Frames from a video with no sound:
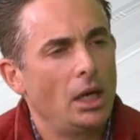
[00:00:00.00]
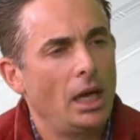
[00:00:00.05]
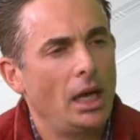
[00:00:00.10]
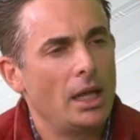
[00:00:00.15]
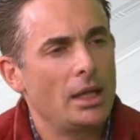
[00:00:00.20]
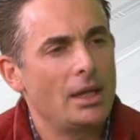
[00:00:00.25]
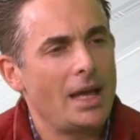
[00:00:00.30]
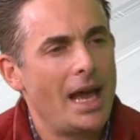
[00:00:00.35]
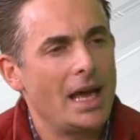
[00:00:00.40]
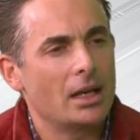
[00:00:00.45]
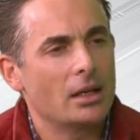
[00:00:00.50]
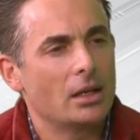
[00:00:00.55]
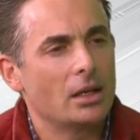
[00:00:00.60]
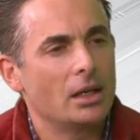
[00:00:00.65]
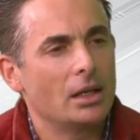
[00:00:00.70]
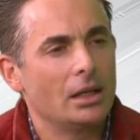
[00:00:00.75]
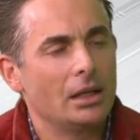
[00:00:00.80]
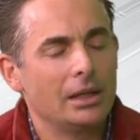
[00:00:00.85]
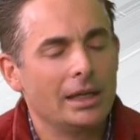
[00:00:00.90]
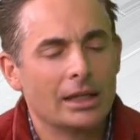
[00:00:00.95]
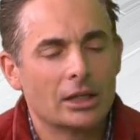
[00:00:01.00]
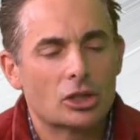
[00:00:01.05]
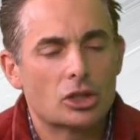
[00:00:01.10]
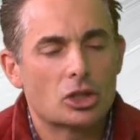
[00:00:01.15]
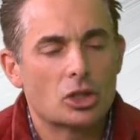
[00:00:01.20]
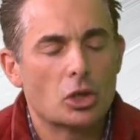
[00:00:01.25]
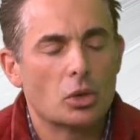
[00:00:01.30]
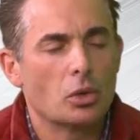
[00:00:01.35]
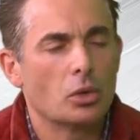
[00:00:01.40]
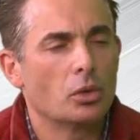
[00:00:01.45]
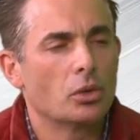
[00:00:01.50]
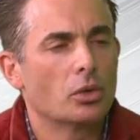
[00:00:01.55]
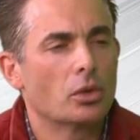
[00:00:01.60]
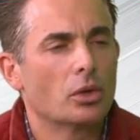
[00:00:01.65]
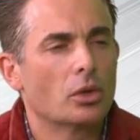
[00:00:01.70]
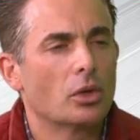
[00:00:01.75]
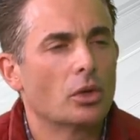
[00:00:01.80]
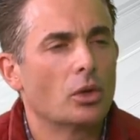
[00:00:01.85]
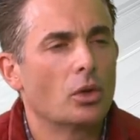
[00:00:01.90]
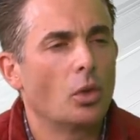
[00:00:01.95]
And that links to
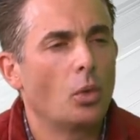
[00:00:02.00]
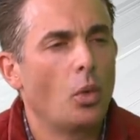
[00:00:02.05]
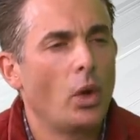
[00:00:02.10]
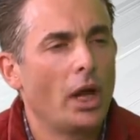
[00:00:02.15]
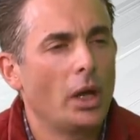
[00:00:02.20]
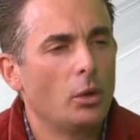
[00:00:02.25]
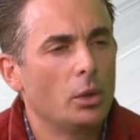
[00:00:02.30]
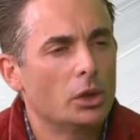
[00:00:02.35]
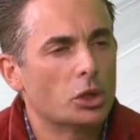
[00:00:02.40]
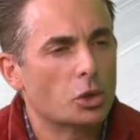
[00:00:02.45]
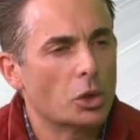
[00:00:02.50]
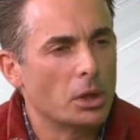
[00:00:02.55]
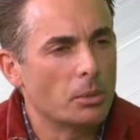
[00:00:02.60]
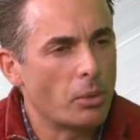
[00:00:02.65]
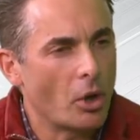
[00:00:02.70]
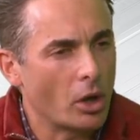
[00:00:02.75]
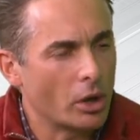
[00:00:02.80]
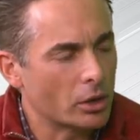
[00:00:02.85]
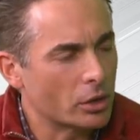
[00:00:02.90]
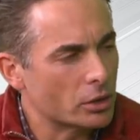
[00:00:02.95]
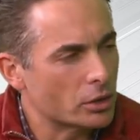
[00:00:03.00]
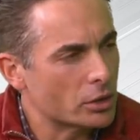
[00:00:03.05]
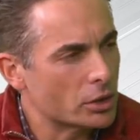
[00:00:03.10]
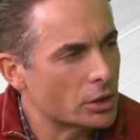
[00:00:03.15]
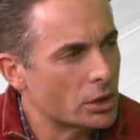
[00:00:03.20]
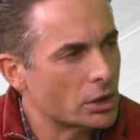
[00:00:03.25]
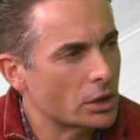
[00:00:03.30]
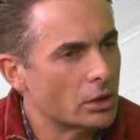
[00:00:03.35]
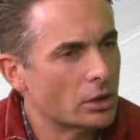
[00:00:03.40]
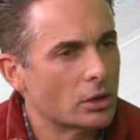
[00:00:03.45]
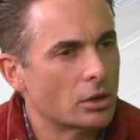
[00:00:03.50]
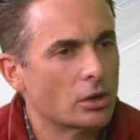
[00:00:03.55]
the way we treat partners,